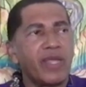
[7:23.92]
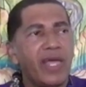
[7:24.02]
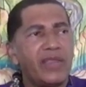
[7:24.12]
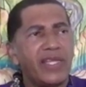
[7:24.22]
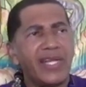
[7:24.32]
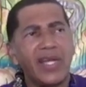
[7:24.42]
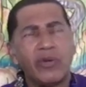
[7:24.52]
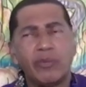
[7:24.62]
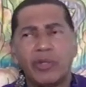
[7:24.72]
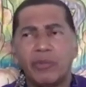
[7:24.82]
And then I
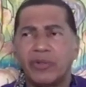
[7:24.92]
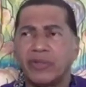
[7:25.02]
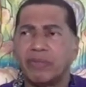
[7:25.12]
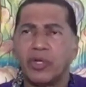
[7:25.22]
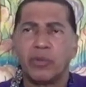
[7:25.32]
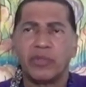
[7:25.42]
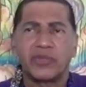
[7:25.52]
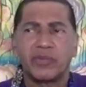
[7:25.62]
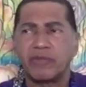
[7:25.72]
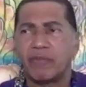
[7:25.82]
remember the
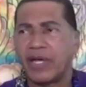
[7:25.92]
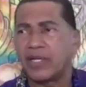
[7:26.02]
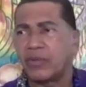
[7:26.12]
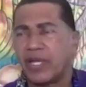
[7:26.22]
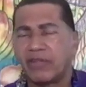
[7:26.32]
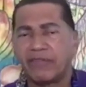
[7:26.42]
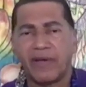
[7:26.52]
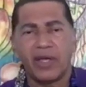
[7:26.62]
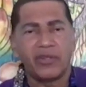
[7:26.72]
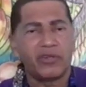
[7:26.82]
moments with my
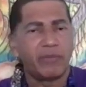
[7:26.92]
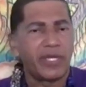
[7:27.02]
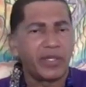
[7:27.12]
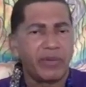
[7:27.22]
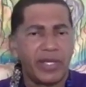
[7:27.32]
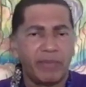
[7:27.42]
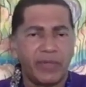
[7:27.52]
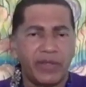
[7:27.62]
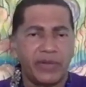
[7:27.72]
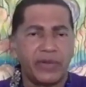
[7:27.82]
grandfather and my
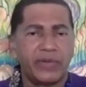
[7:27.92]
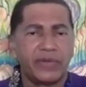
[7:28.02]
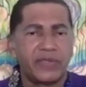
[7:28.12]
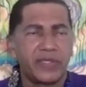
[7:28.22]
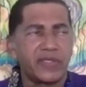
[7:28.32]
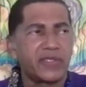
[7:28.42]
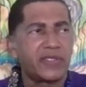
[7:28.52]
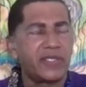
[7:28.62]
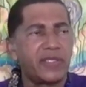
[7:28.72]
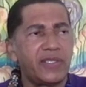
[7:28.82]
grandmother, just
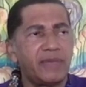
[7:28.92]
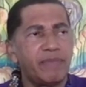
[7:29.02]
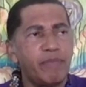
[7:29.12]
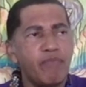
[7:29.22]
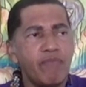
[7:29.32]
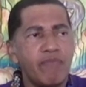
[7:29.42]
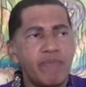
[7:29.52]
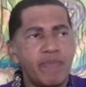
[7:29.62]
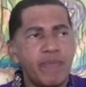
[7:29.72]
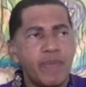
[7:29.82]
the
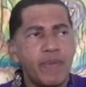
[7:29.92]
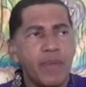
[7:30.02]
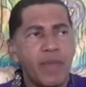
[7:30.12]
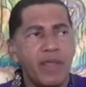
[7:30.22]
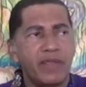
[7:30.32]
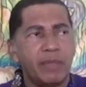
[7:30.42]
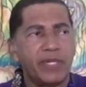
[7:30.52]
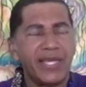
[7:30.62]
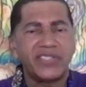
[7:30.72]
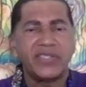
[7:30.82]

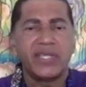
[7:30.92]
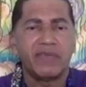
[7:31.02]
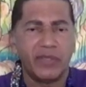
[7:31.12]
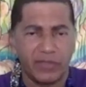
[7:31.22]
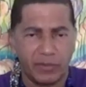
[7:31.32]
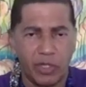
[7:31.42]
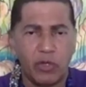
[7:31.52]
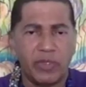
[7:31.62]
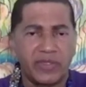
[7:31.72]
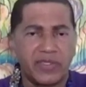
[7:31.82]
blessing of those
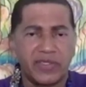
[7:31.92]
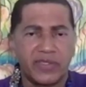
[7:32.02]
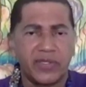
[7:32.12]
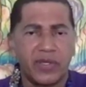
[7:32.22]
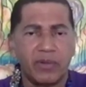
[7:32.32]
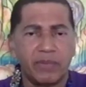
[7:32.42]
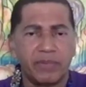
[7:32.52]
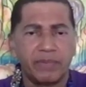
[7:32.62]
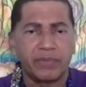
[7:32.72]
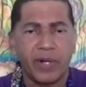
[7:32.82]
moments is so
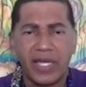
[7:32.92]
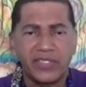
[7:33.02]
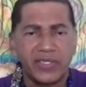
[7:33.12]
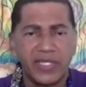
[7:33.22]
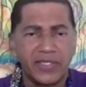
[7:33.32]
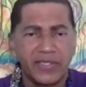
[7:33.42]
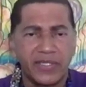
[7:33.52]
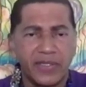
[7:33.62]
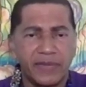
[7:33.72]
priceless.